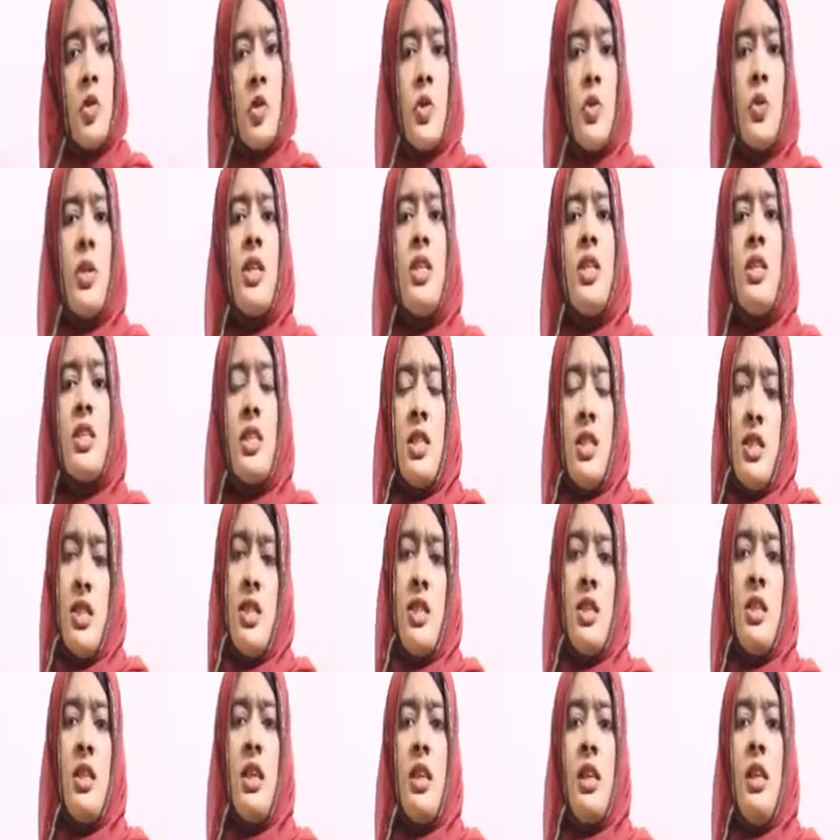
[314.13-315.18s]
during
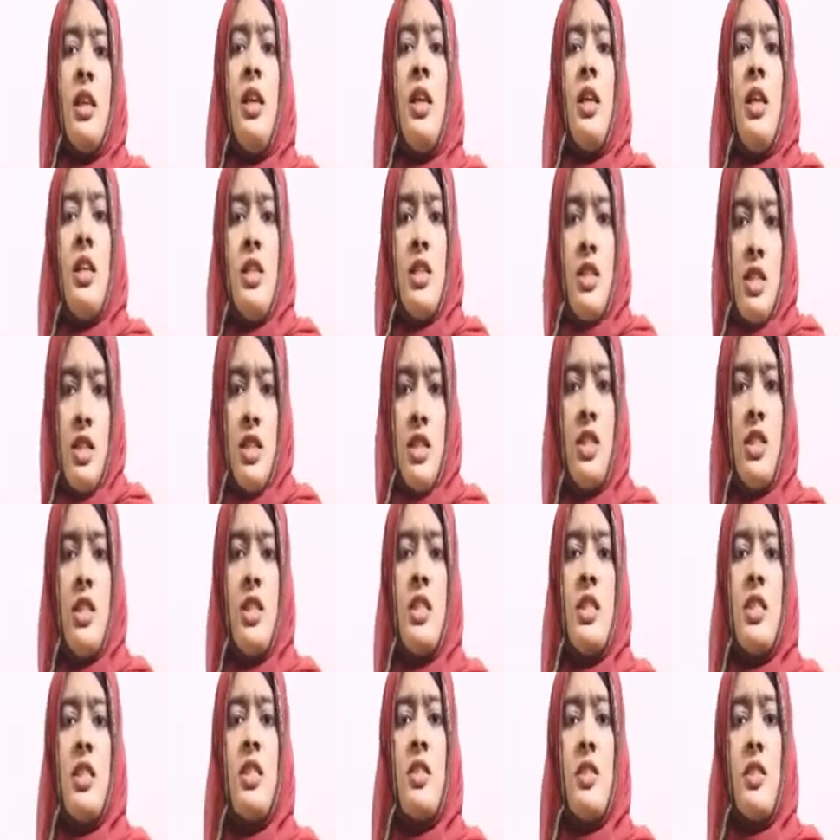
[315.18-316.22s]
surgical
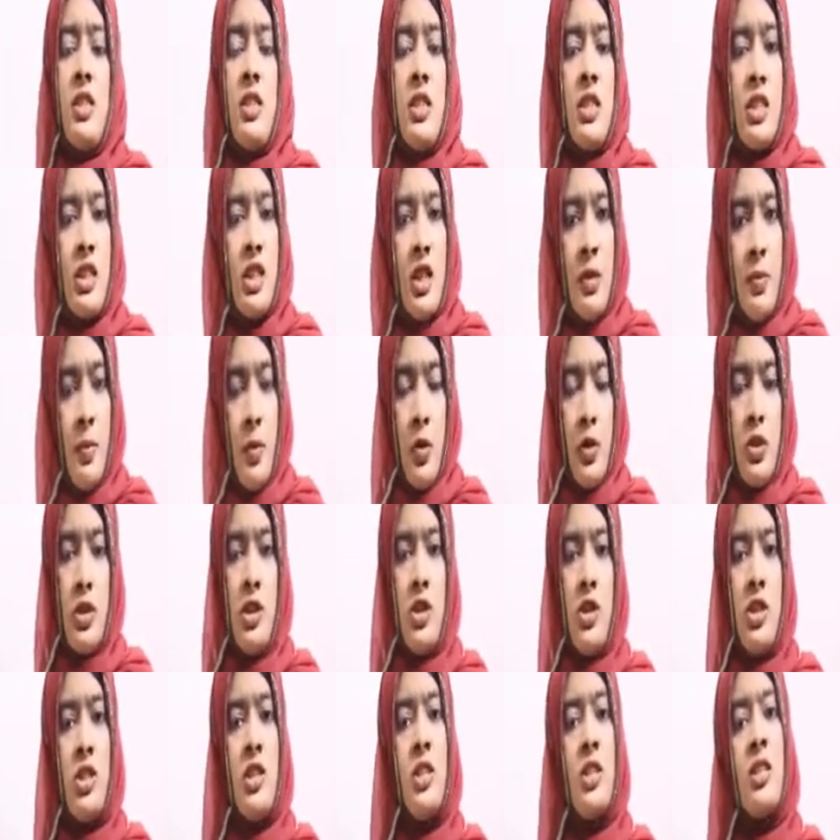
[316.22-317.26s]

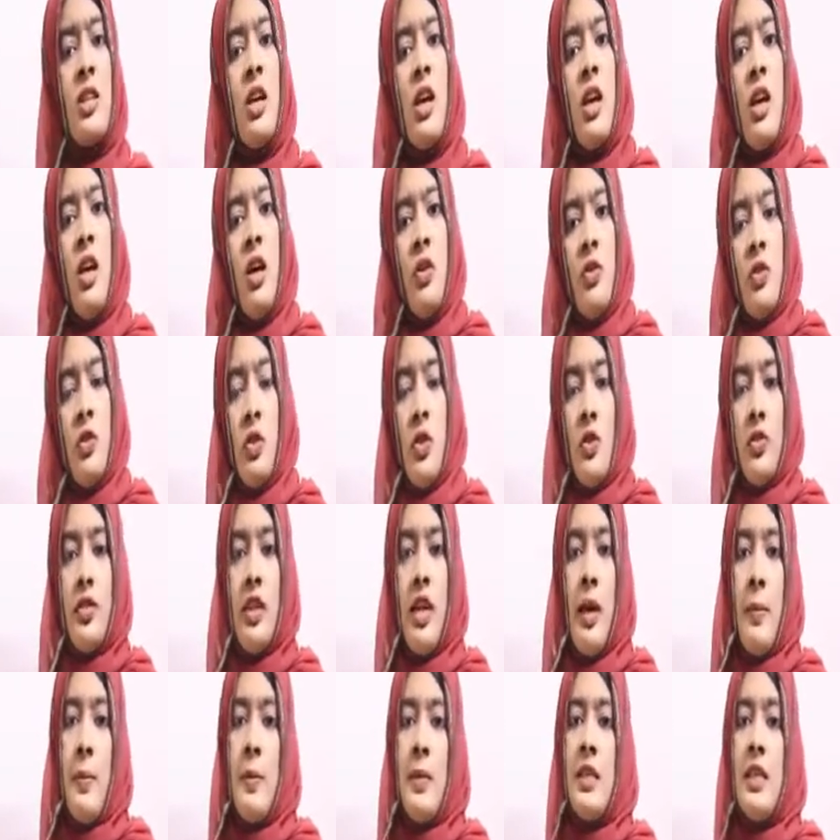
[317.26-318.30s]
procedures, few of
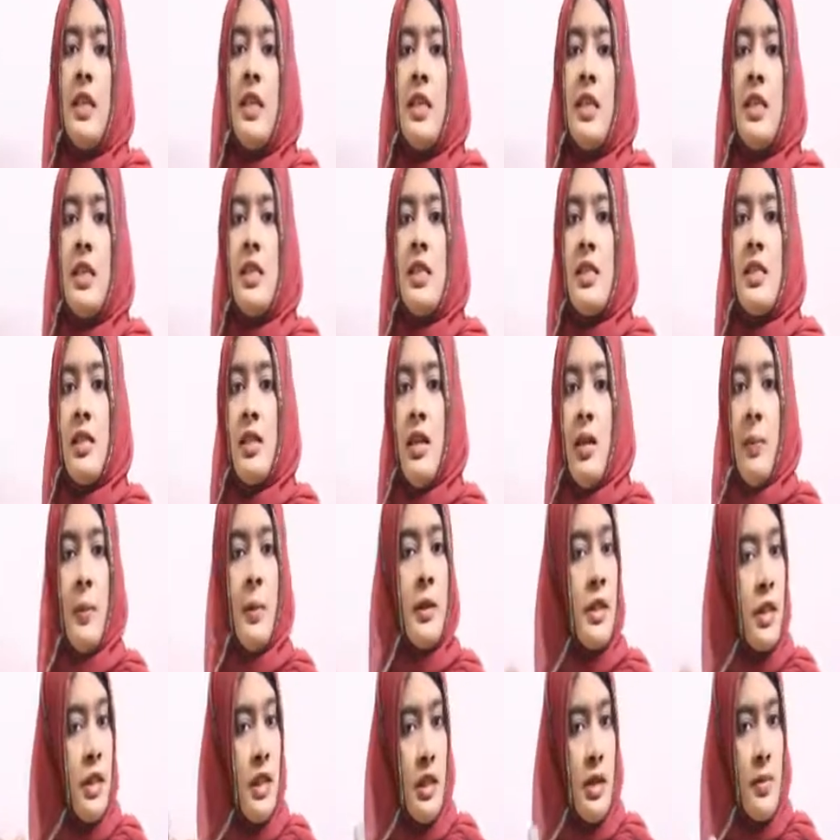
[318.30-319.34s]
the
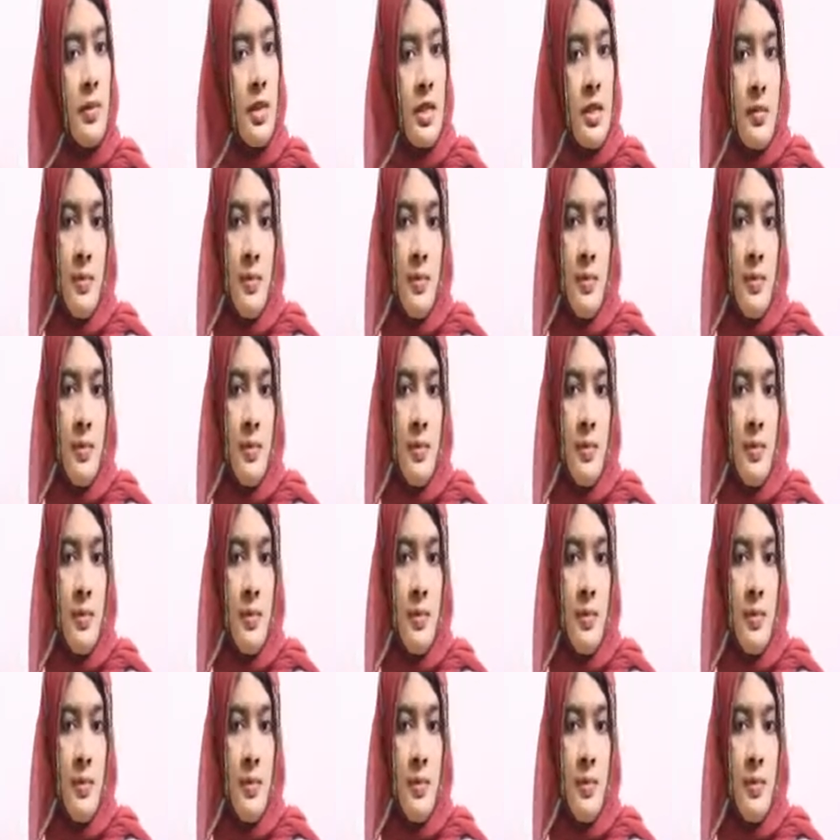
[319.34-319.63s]
epithelium is